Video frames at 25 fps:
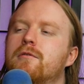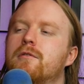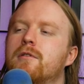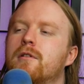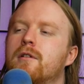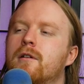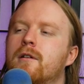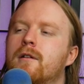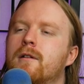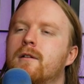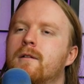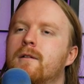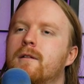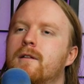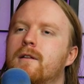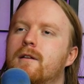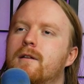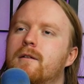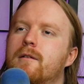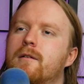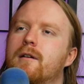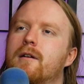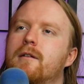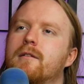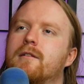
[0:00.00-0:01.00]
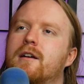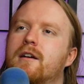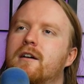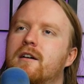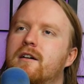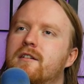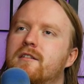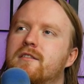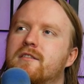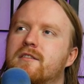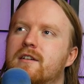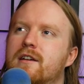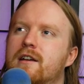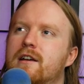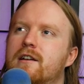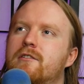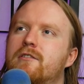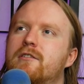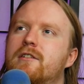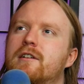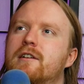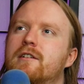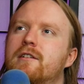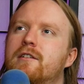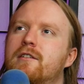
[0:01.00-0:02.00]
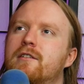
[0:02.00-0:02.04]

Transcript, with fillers: Some because internet